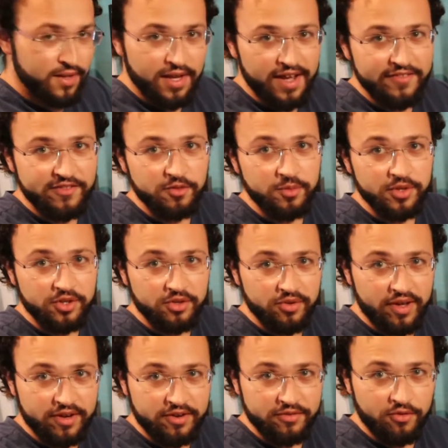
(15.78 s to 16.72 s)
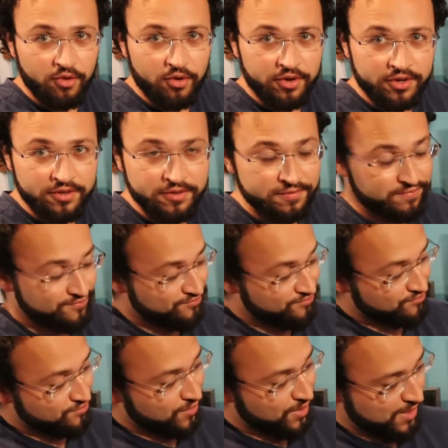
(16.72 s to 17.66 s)
I have them a little out of order,
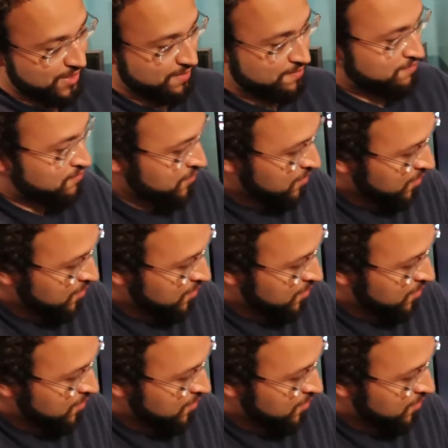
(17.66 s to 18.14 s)
but